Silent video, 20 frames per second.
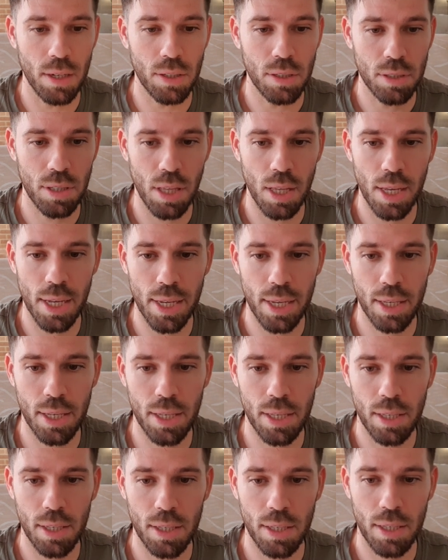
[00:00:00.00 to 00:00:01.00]
looks
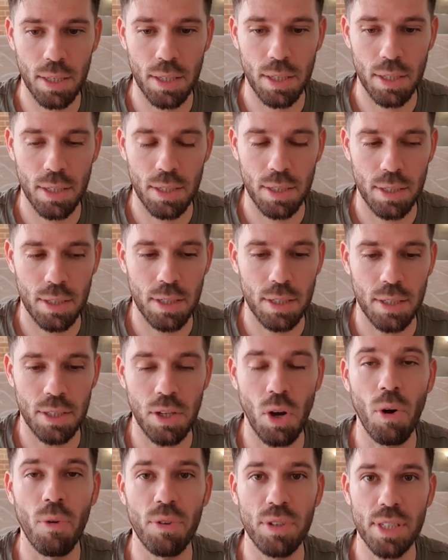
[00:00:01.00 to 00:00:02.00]
like.
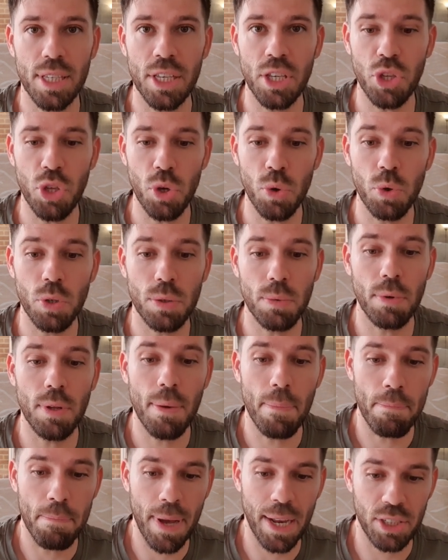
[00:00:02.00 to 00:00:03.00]
Obviously you would
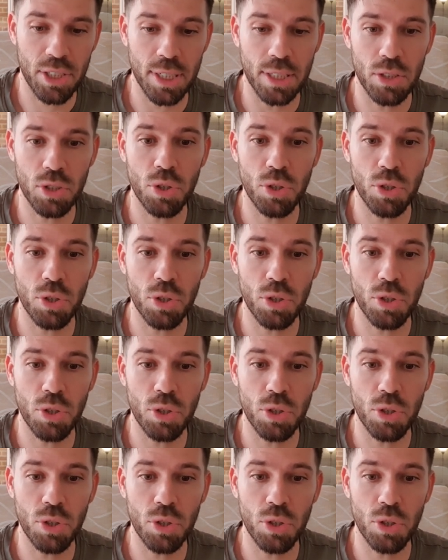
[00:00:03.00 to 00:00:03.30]
match it